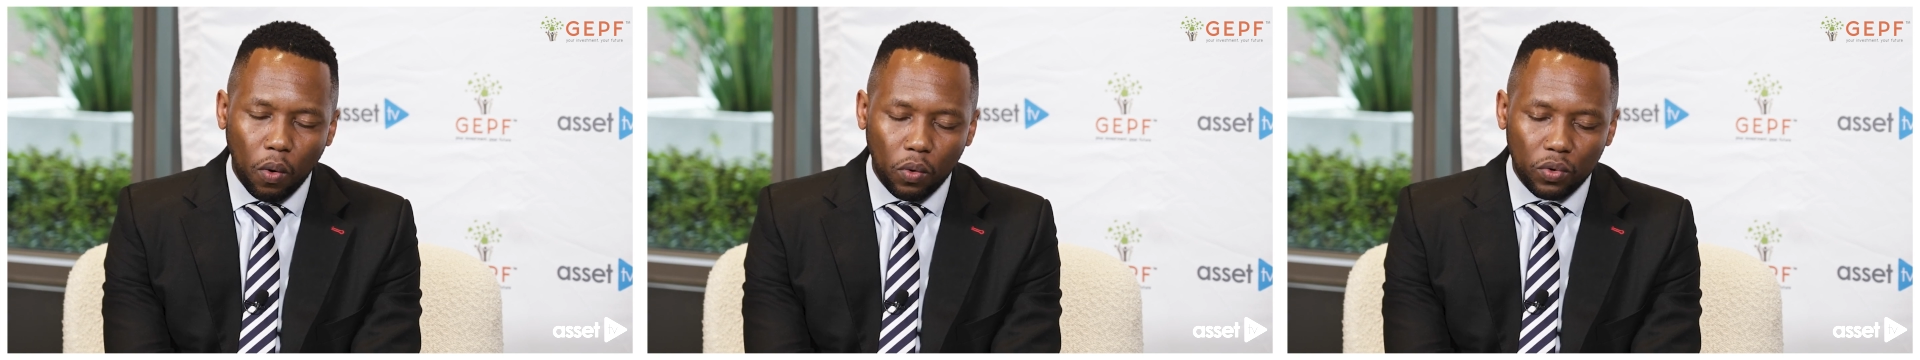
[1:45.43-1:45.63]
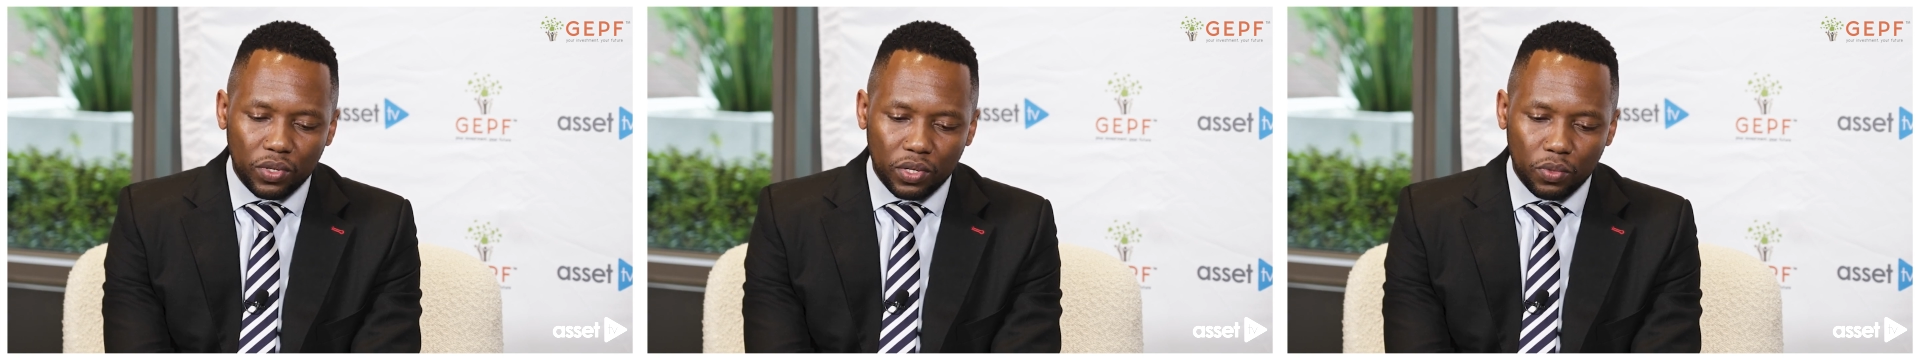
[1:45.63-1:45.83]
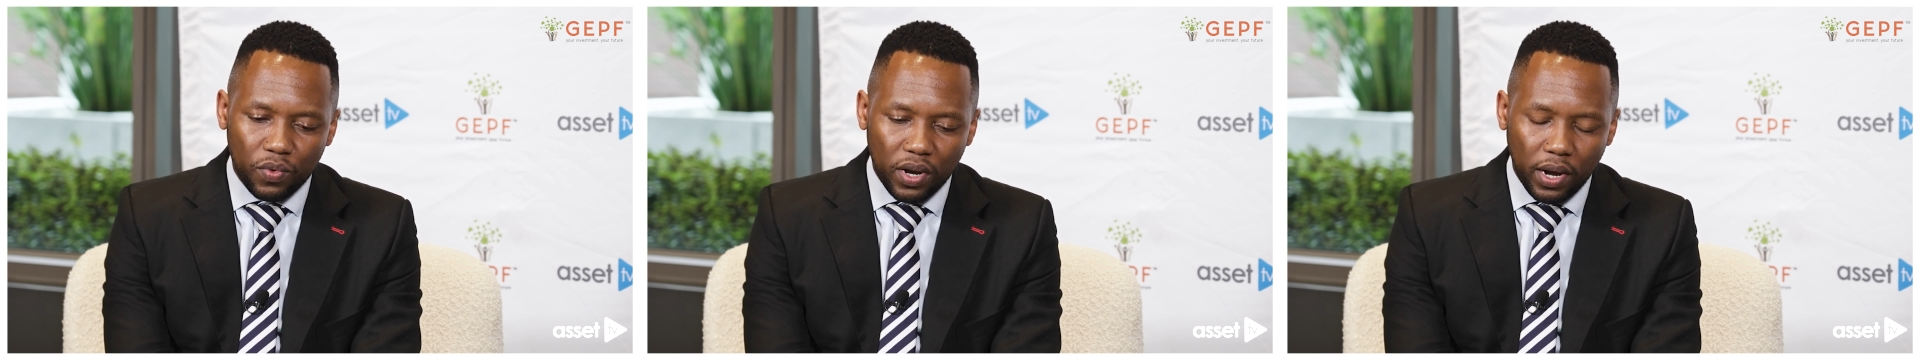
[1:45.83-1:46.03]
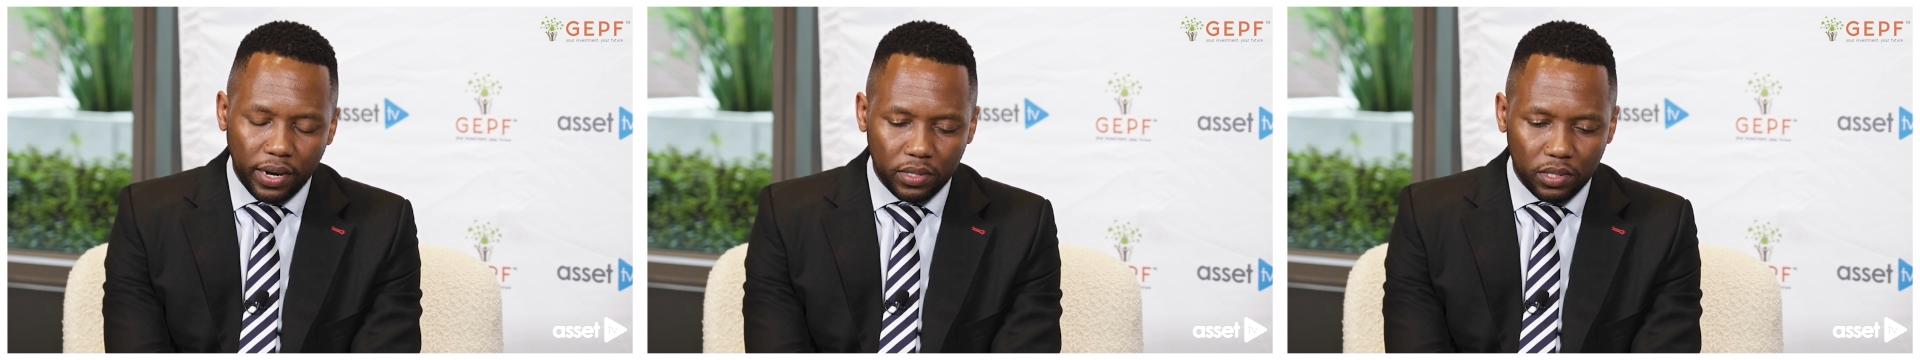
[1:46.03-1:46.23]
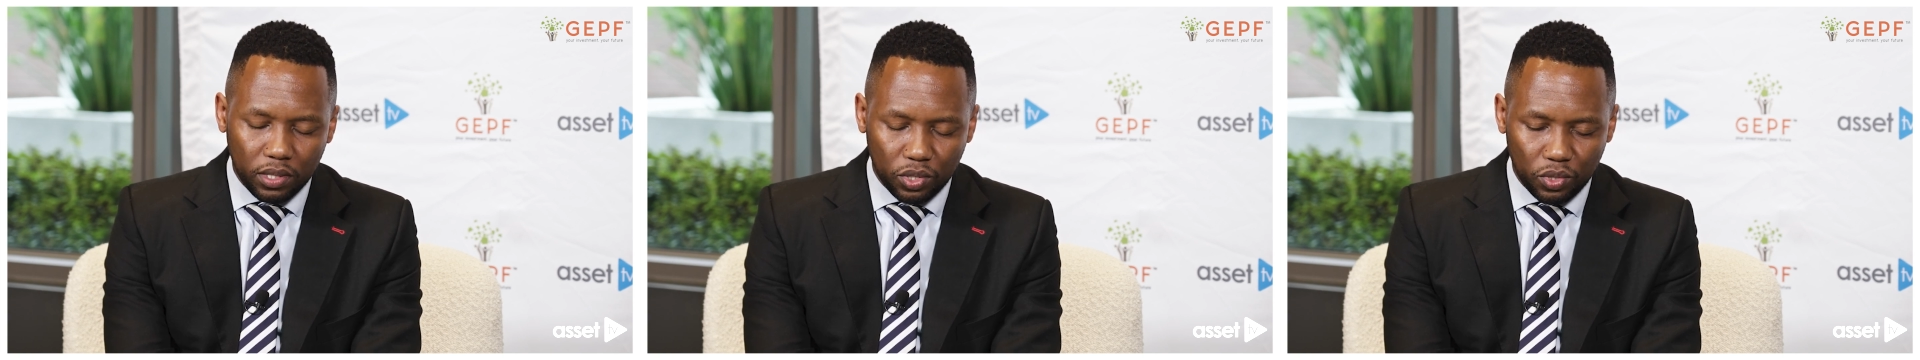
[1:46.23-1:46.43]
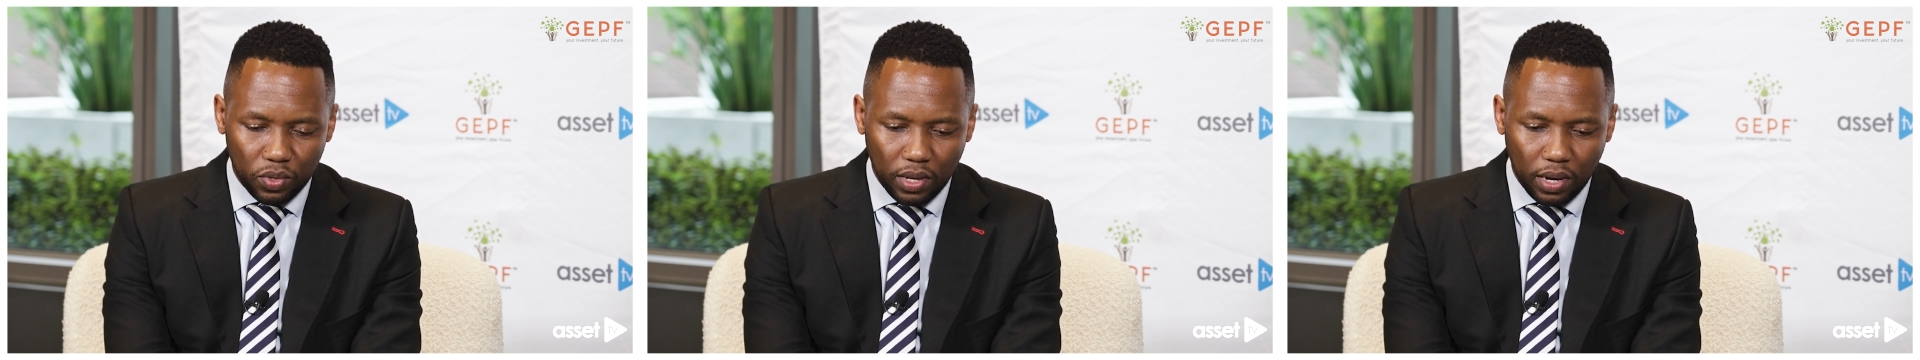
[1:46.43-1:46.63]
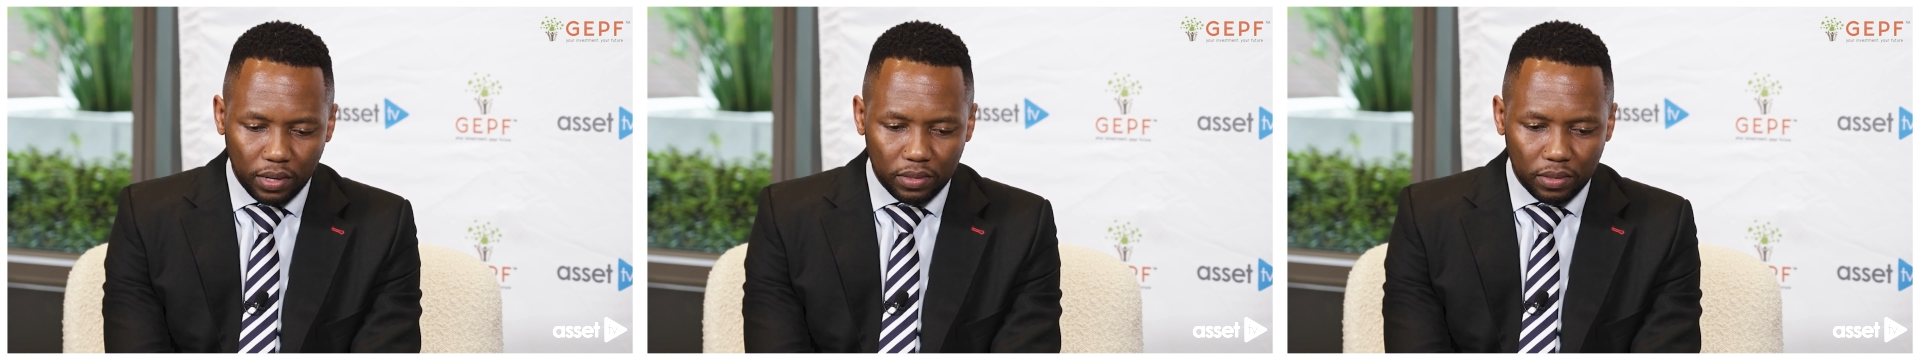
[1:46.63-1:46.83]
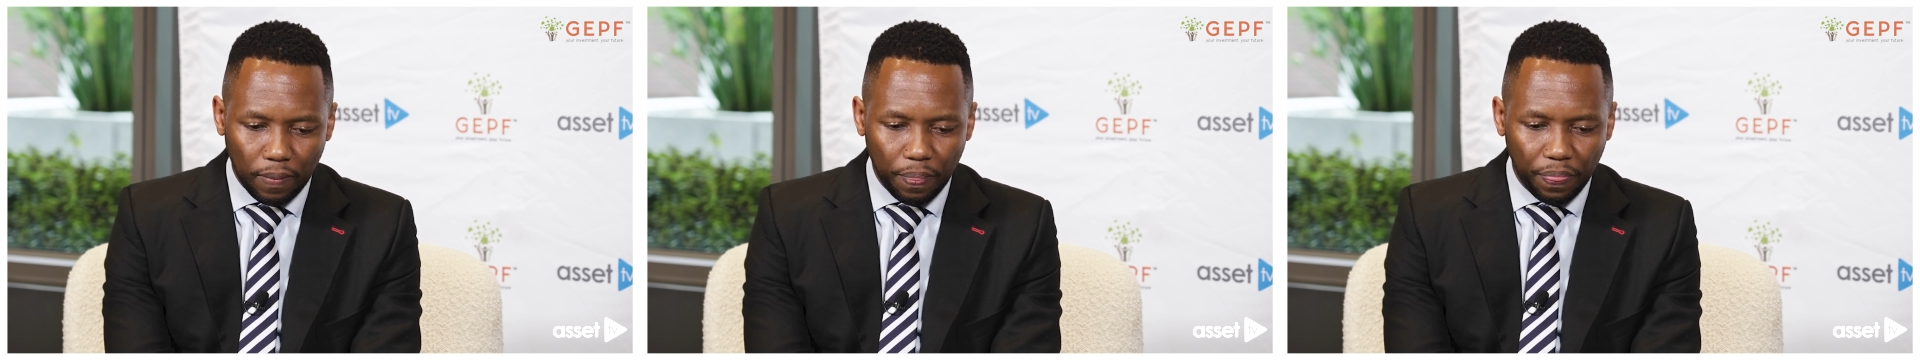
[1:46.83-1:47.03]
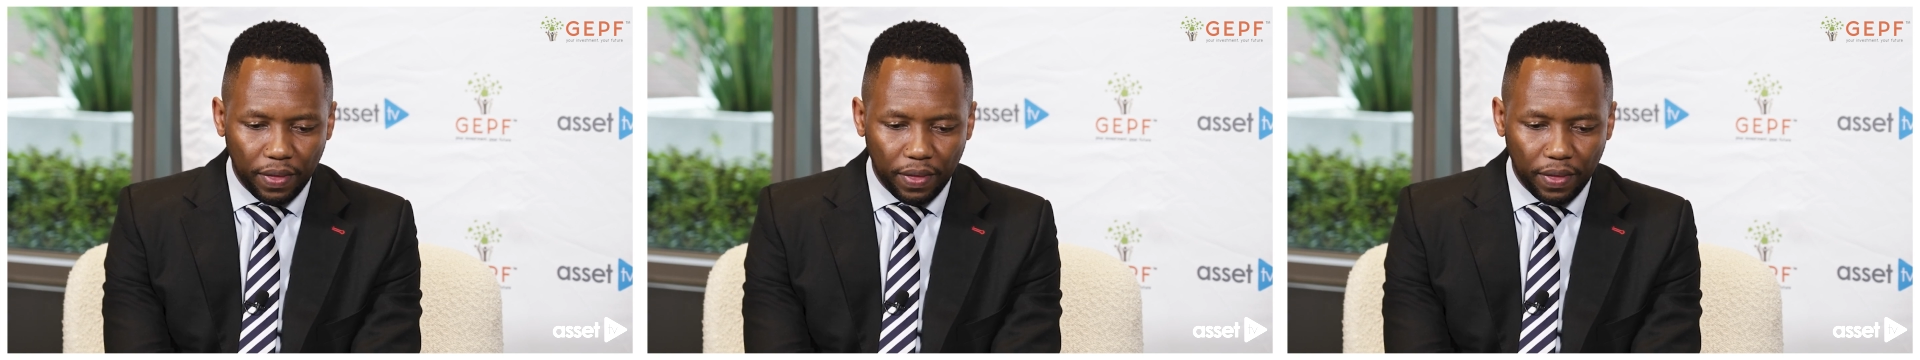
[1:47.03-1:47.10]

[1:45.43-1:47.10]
caused relating to that.